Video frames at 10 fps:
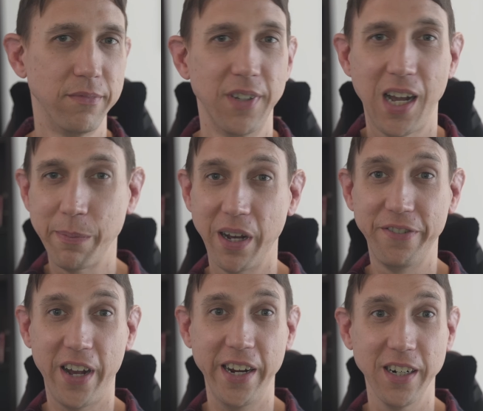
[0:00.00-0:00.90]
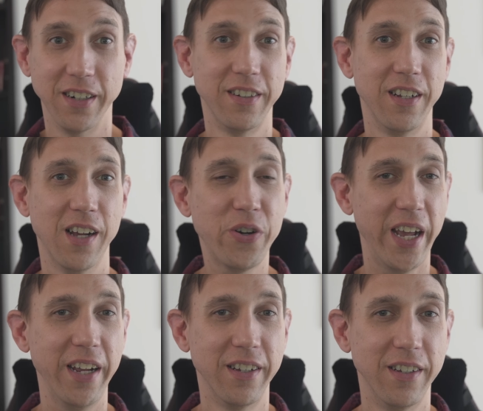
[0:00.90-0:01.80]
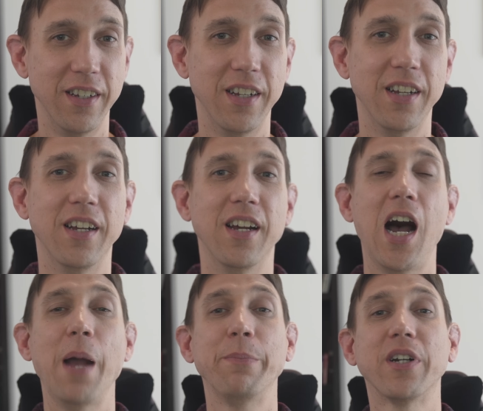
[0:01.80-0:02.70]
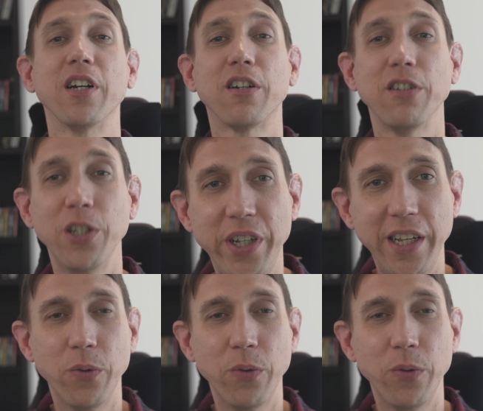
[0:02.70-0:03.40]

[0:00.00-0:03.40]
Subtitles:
I'm on fire. Okay. I'm concluding